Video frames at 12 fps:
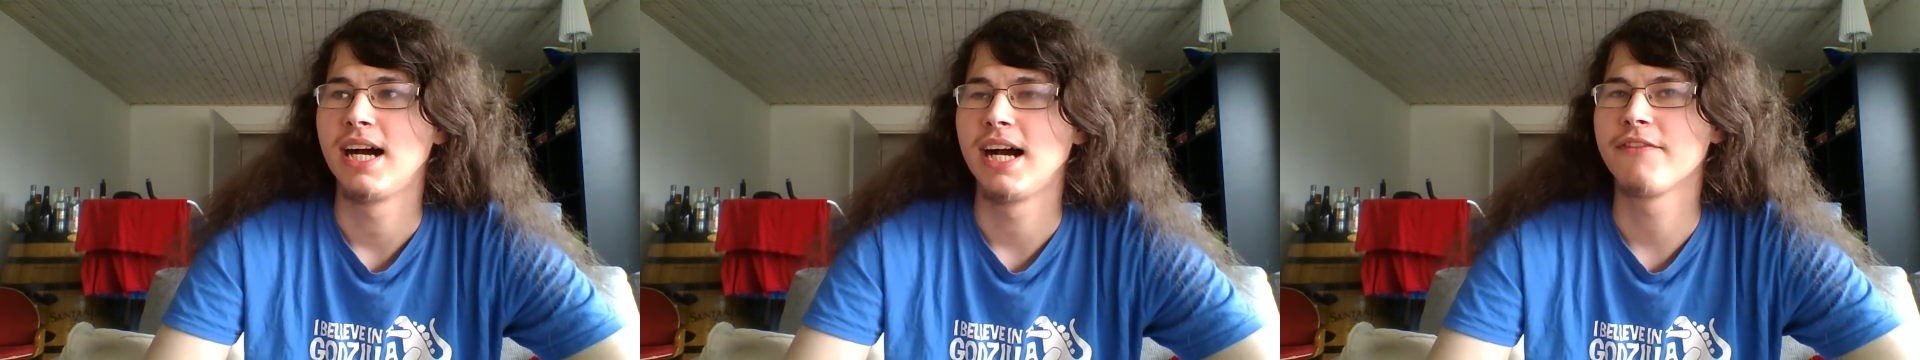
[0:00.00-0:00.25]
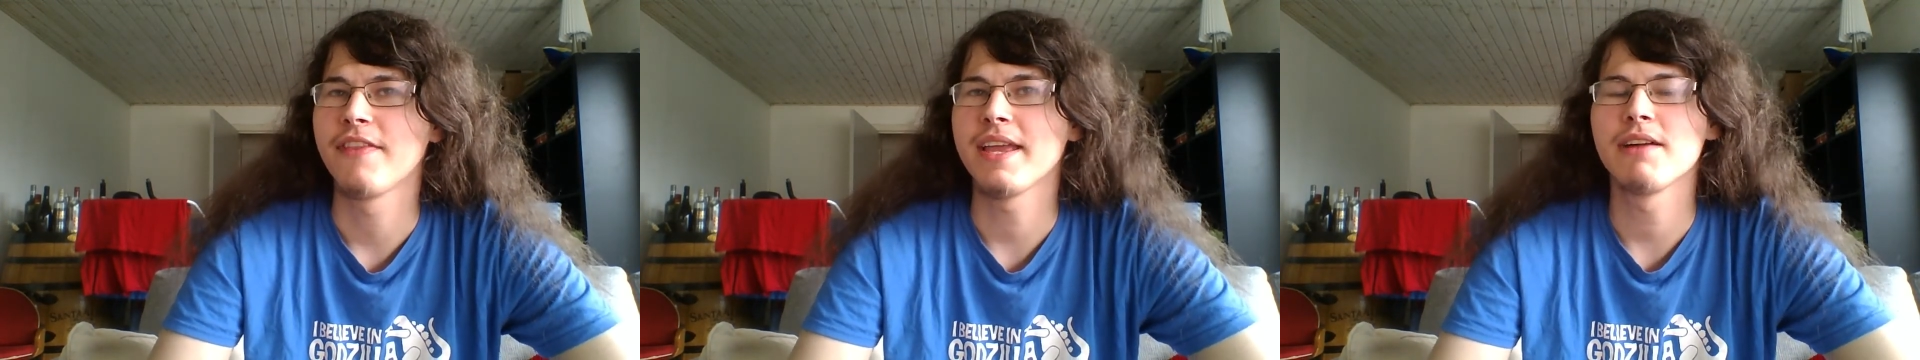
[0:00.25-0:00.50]
I
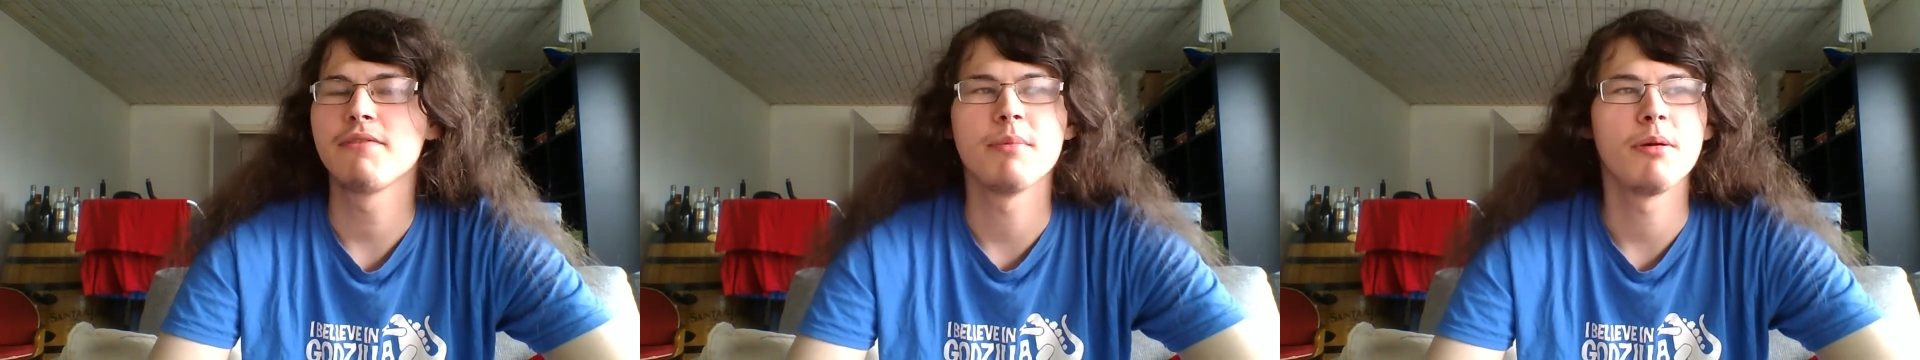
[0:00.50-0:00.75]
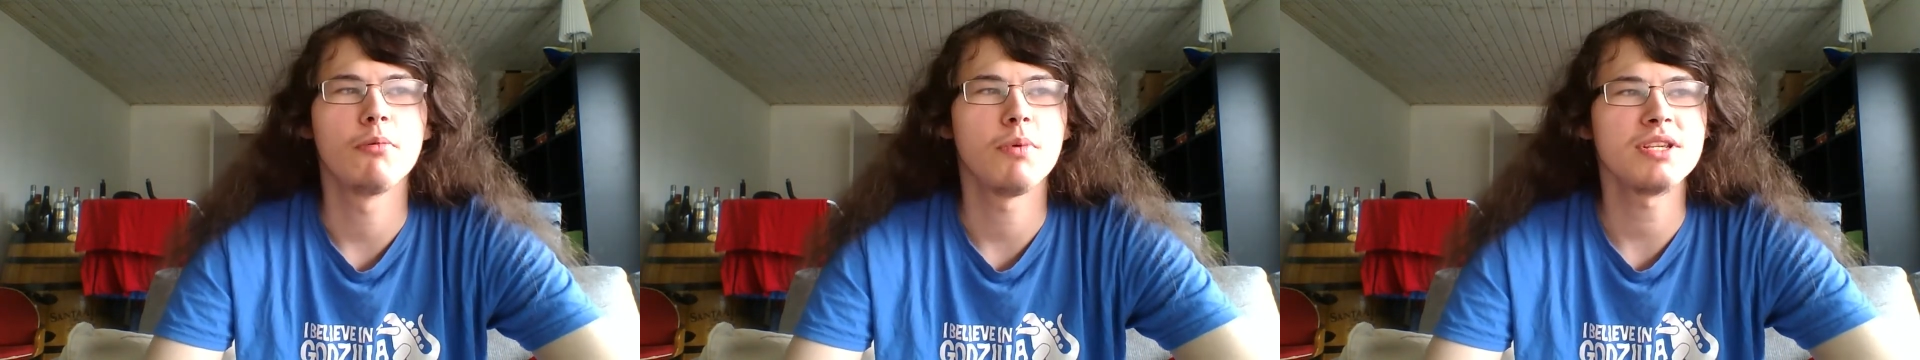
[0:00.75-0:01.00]
think I
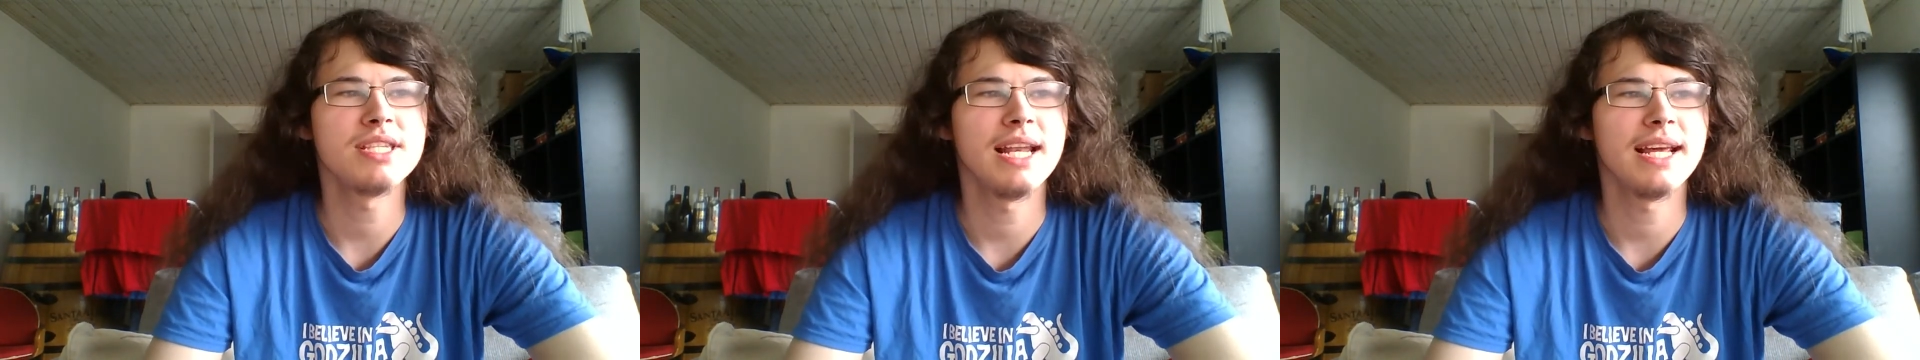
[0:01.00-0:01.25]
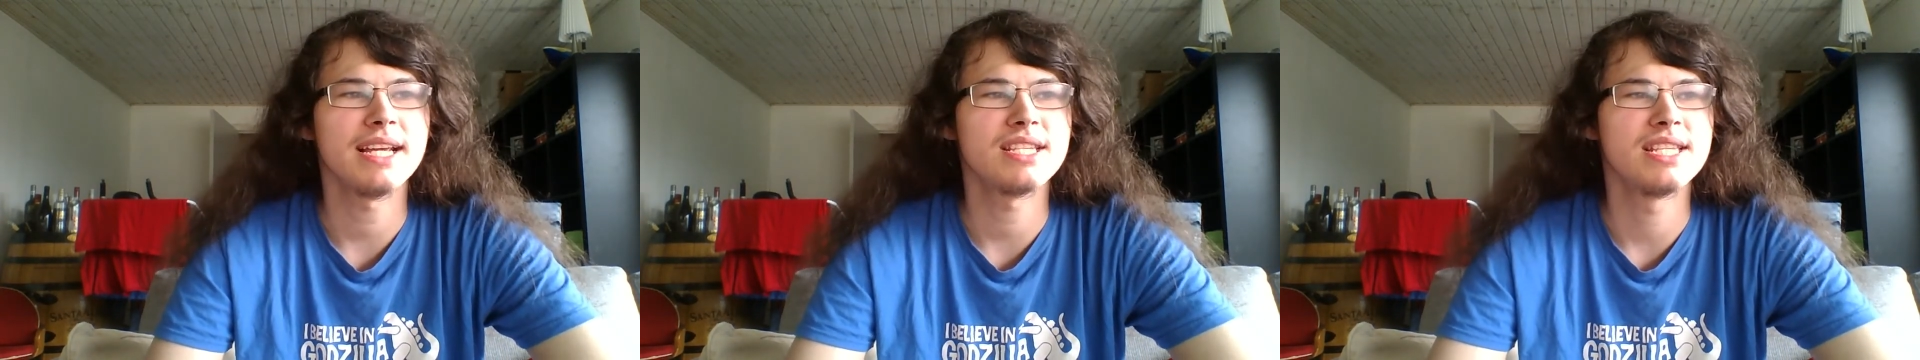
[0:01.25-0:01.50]
remember, wasn't there
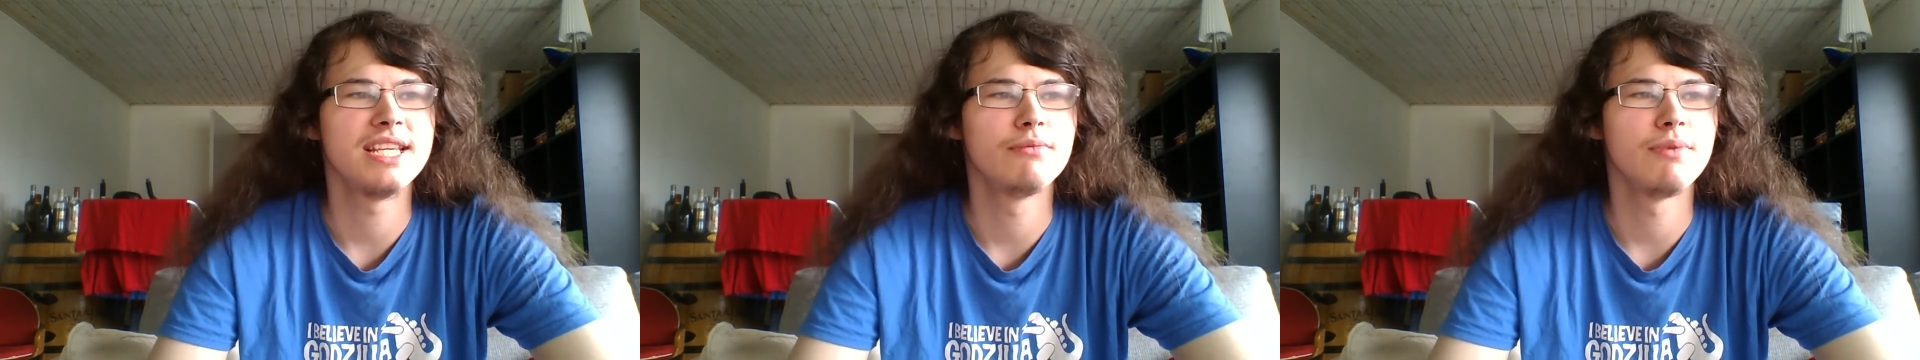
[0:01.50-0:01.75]
like a scene